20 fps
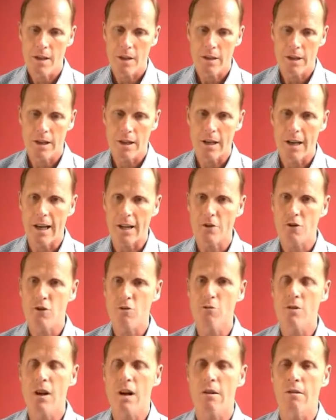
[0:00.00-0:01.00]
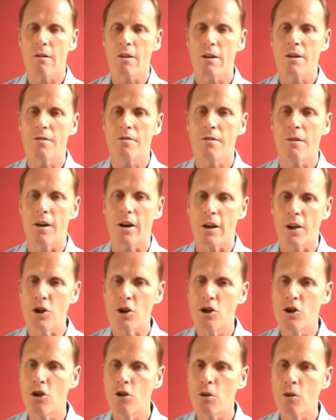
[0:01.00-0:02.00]
electrical current is fired, a
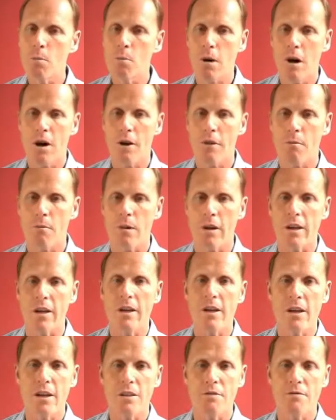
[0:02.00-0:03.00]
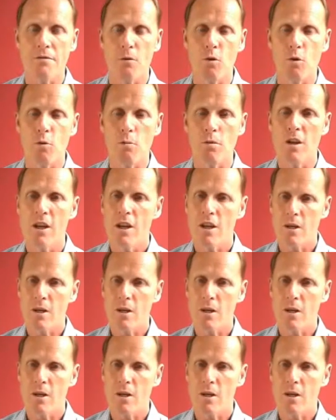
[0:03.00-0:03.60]
neural pathway is formed.